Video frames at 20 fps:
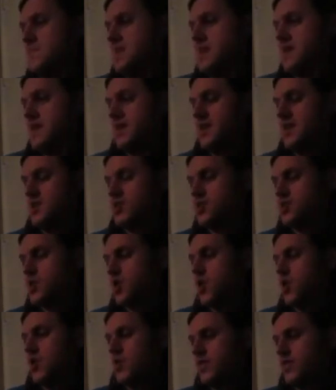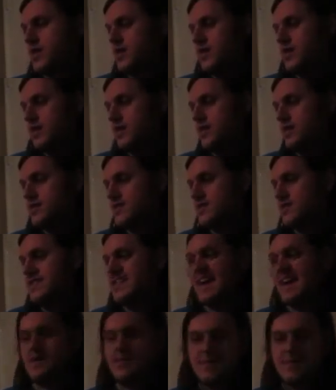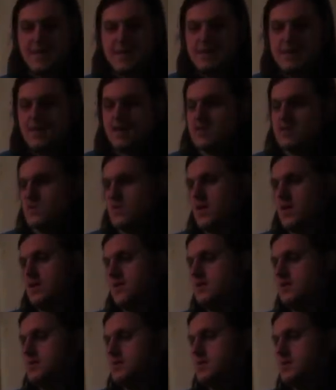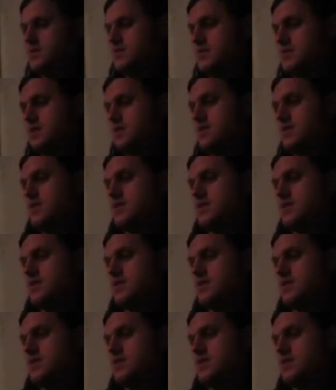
kind of show the downbeat as well. So then